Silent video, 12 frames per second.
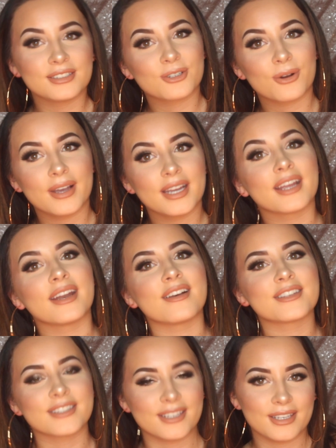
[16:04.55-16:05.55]
enjoyed, and
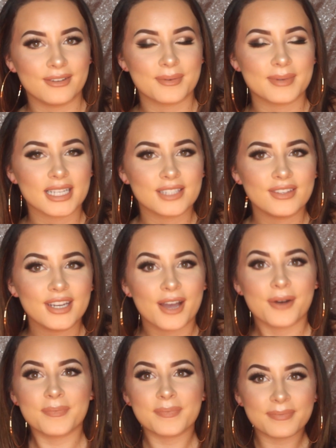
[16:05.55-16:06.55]
I'll see you in my next
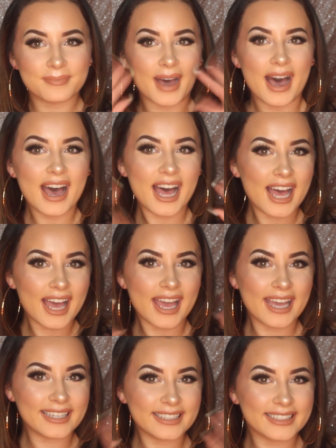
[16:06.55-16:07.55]
video.
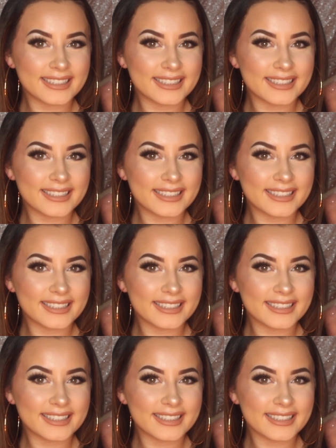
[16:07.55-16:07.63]
Bye!